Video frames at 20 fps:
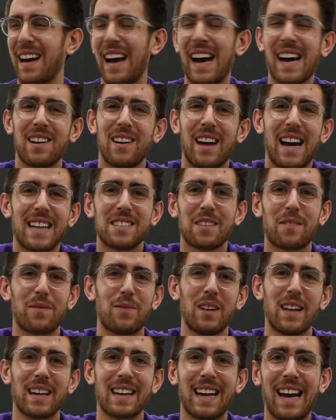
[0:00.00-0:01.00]
I don't know, I just
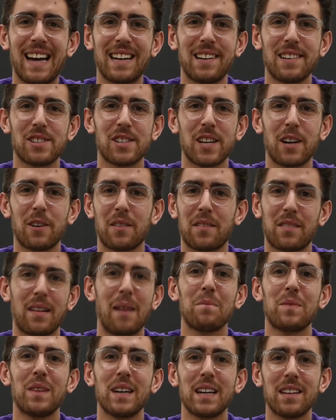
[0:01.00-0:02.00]
feel like I had to share
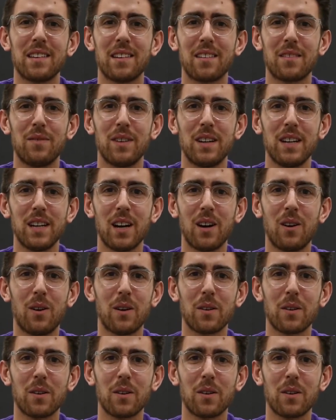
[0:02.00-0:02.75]
something in this video,